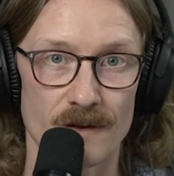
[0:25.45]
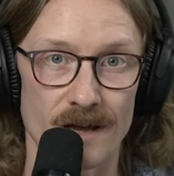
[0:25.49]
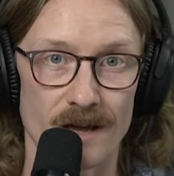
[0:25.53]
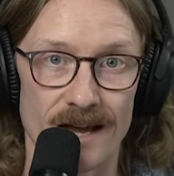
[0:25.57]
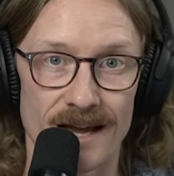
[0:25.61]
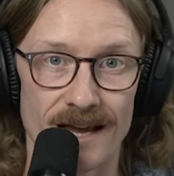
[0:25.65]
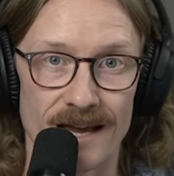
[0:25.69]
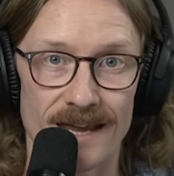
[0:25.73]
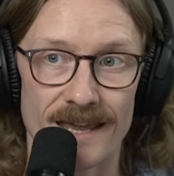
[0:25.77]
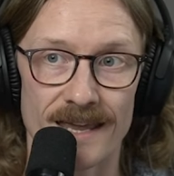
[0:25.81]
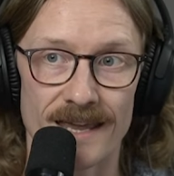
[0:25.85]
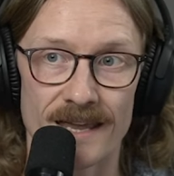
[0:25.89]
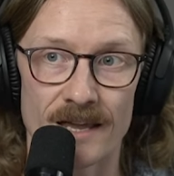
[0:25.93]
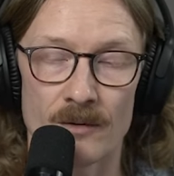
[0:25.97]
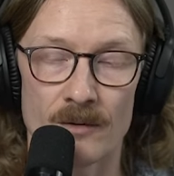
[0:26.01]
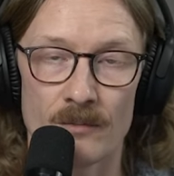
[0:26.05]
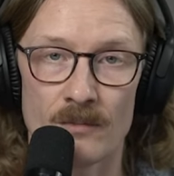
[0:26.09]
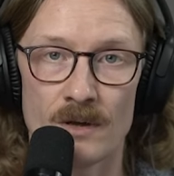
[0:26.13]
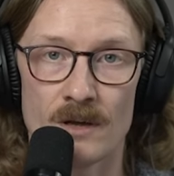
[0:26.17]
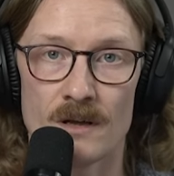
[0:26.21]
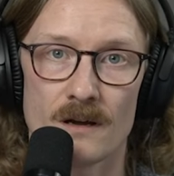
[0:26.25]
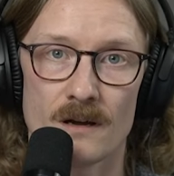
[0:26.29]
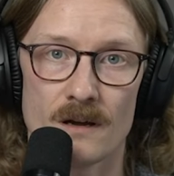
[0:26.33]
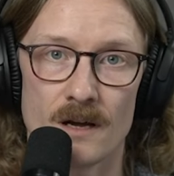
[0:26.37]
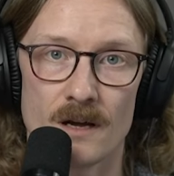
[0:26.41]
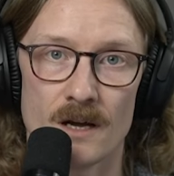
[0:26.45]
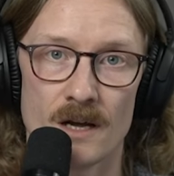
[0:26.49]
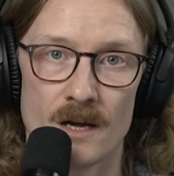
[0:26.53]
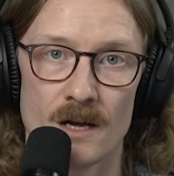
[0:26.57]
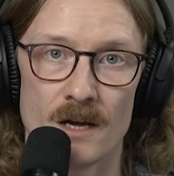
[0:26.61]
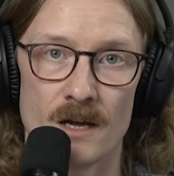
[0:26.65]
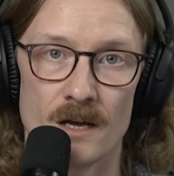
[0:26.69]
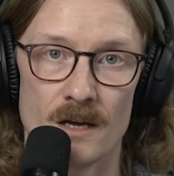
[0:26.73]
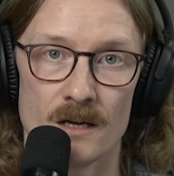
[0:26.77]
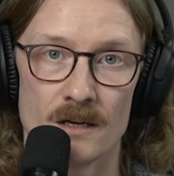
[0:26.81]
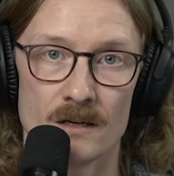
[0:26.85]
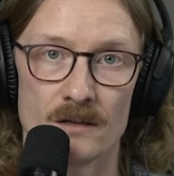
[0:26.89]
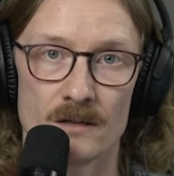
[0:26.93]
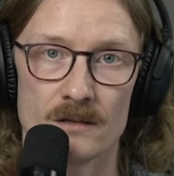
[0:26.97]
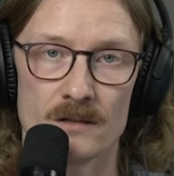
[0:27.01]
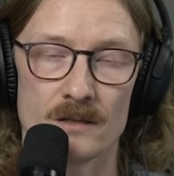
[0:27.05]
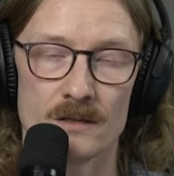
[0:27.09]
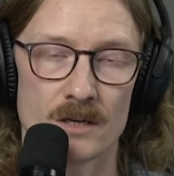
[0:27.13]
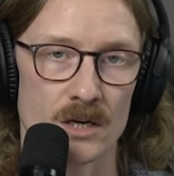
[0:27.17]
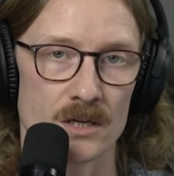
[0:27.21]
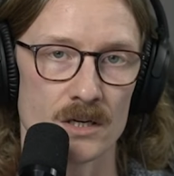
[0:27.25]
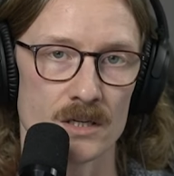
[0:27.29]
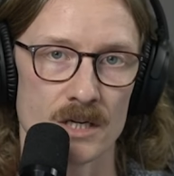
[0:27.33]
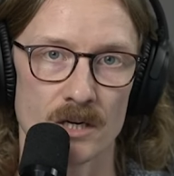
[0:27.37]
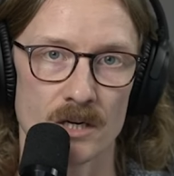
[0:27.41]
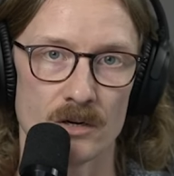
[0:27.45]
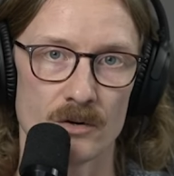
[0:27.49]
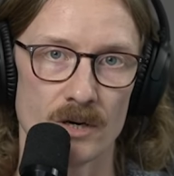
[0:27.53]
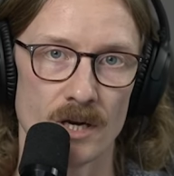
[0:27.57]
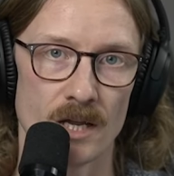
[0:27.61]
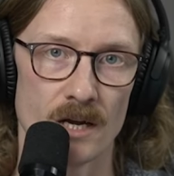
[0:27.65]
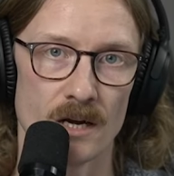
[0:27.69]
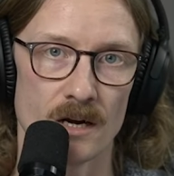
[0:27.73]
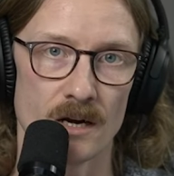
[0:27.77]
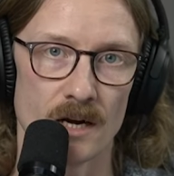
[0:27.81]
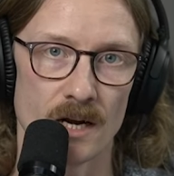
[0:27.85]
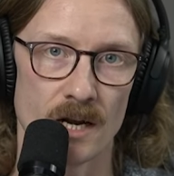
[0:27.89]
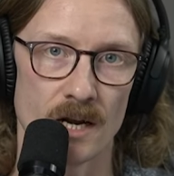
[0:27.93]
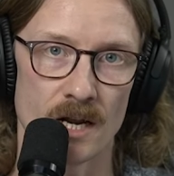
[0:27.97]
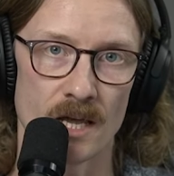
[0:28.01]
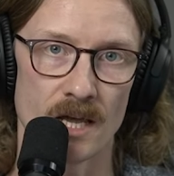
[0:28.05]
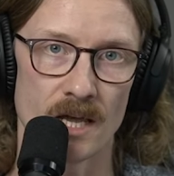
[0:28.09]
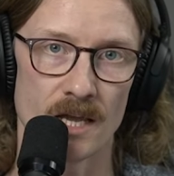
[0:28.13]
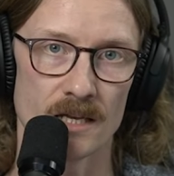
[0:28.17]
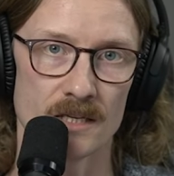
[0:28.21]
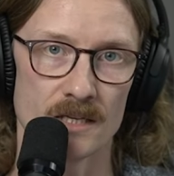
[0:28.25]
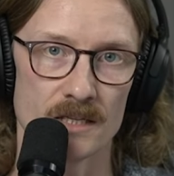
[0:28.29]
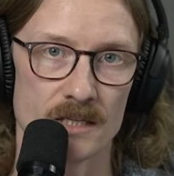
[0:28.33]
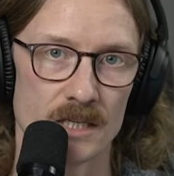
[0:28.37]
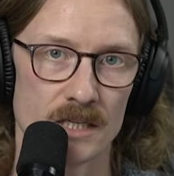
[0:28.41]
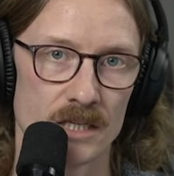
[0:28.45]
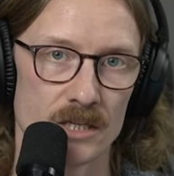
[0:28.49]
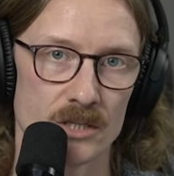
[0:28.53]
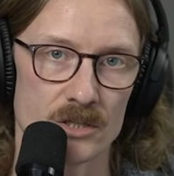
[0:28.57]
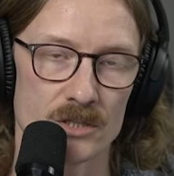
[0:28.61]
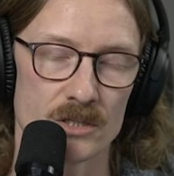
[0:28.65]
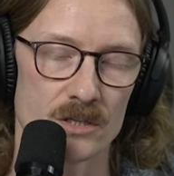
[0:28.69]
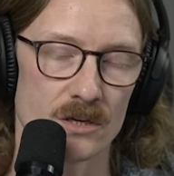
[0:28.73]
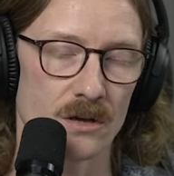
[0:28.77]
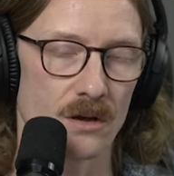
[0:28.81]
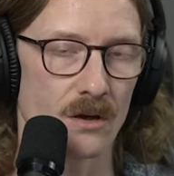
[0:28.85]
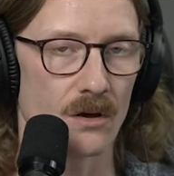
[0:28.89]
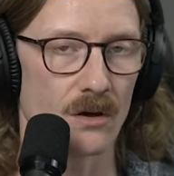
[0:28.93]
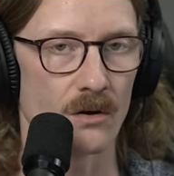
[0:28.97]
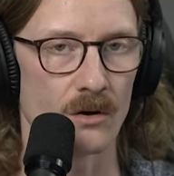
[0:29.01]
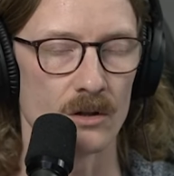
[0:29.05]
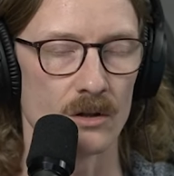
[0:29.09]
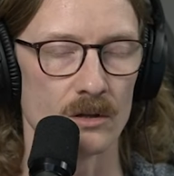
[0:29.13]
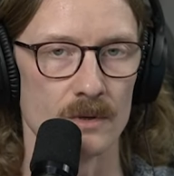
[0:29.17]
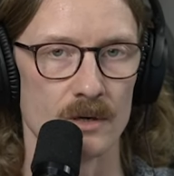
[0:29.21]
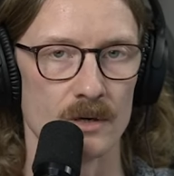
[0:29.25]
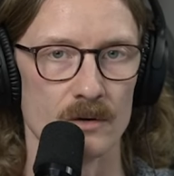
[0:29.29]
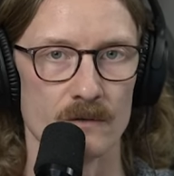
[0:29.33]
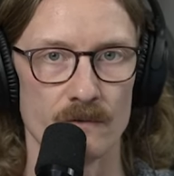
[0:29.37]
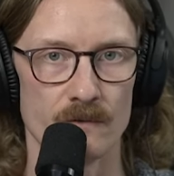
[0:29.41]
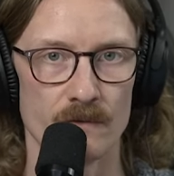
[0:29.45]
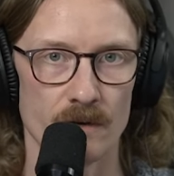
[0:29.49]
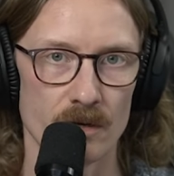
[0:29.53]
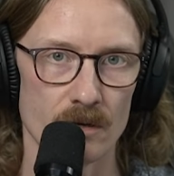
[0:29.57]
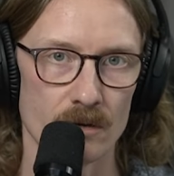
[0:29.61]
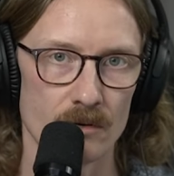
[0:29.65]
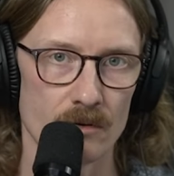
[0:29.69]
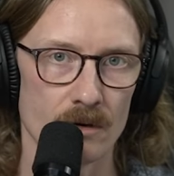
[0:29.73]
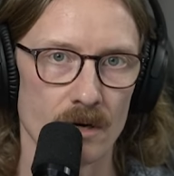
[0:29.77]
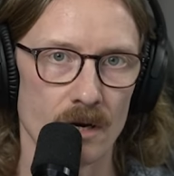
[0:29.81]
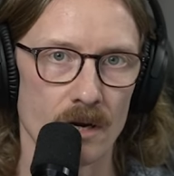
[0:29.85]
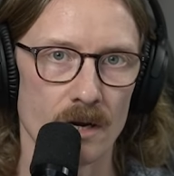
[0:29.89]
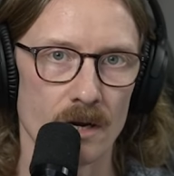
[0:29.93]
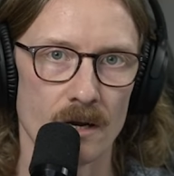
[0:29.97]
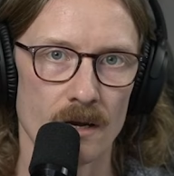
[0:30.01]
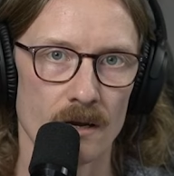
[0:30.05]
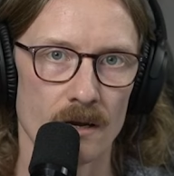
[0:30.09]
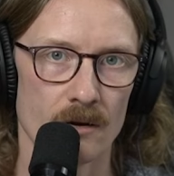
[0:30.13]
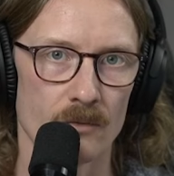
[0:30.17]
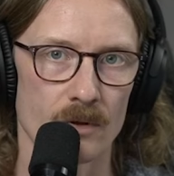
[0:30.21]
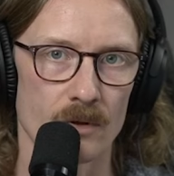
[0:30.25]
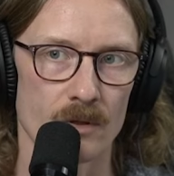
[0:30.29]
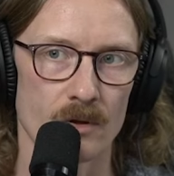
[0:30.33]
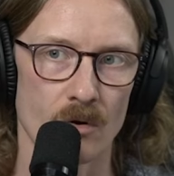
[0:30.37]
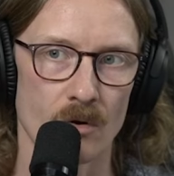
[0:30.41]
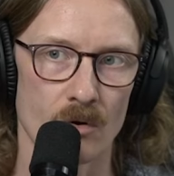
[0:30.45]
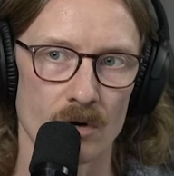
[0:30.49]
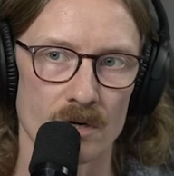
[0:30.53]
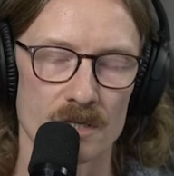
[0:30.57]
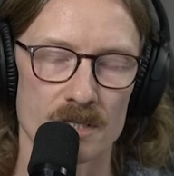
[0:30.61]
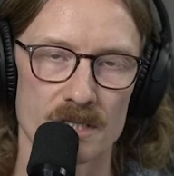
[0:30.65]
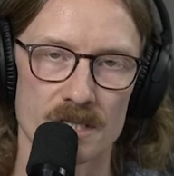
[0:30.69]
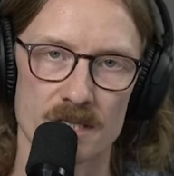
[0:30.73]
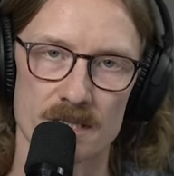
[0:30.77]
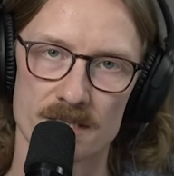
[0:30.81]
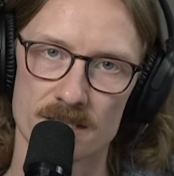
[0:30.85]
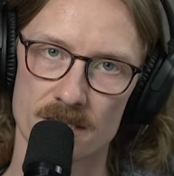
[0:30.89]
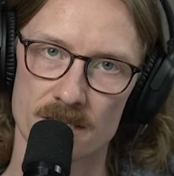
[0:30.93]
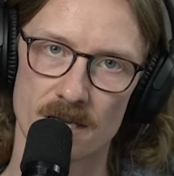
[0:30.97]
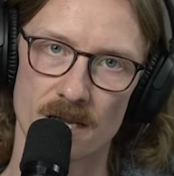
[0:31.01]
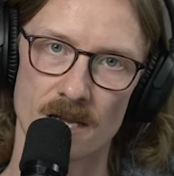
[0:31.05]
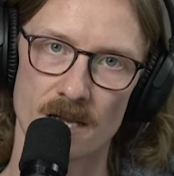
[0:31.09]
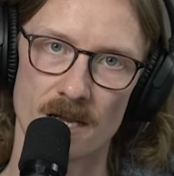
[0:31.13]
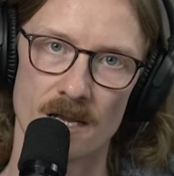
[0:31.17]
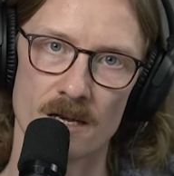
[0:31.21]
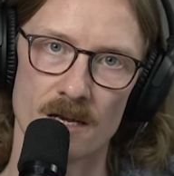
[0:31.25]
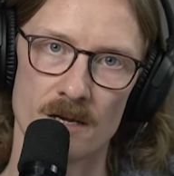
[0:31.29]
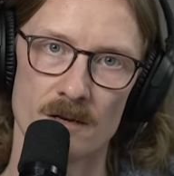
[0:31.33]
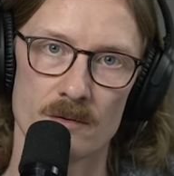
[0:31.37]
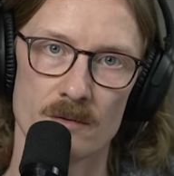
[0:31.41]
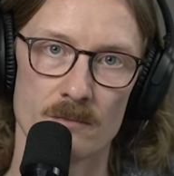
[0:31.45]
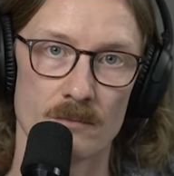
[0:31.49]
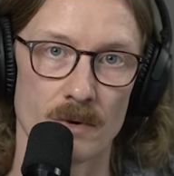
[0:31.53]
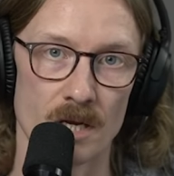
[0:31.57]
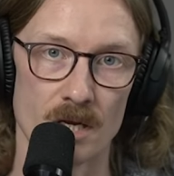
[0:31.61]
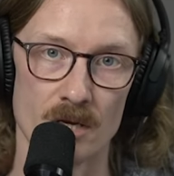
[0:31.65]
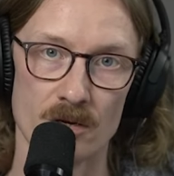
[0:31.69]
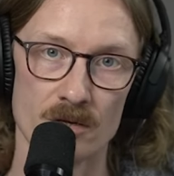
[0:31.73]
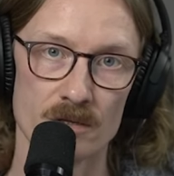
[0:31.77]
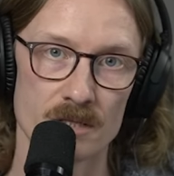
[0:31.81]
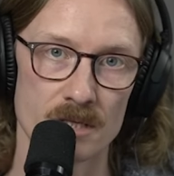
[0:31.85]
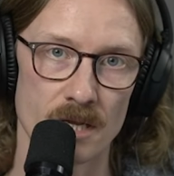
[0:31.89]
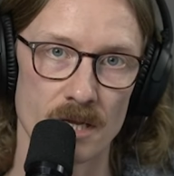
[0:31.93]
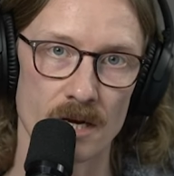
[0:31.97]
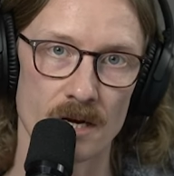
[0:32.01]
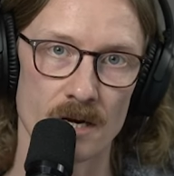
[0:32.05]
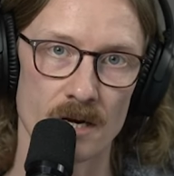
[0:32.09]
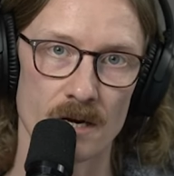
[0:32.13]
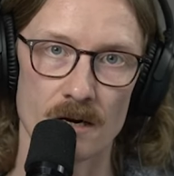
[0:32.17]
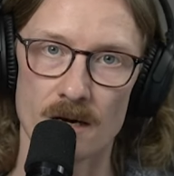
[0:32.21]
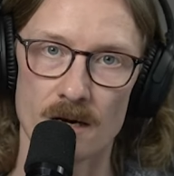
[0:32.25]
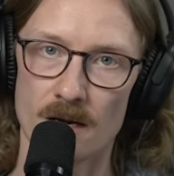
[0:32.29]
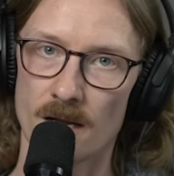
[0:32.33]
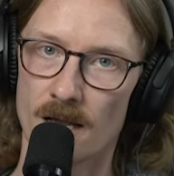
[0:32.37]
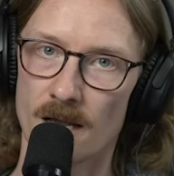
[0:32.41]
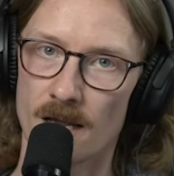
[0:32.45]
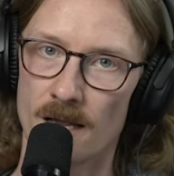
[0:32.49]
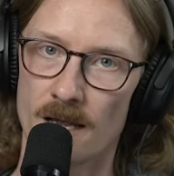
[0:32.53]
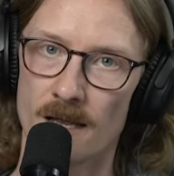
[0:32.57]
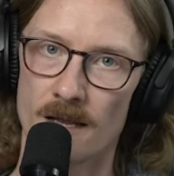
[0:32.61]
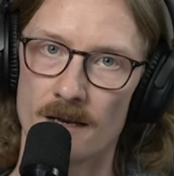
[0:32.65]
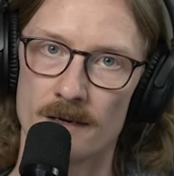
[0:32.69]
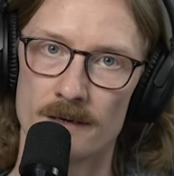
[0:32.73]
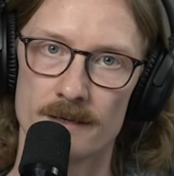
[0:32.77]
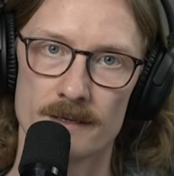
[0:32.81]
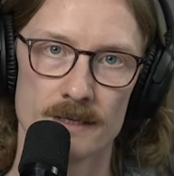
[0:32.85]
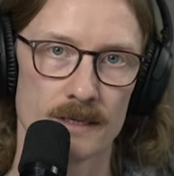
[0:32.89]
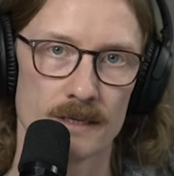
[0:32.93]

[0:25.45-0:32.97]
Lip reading: I am a content creator, and I teach all about Vue with courses and my newsletter and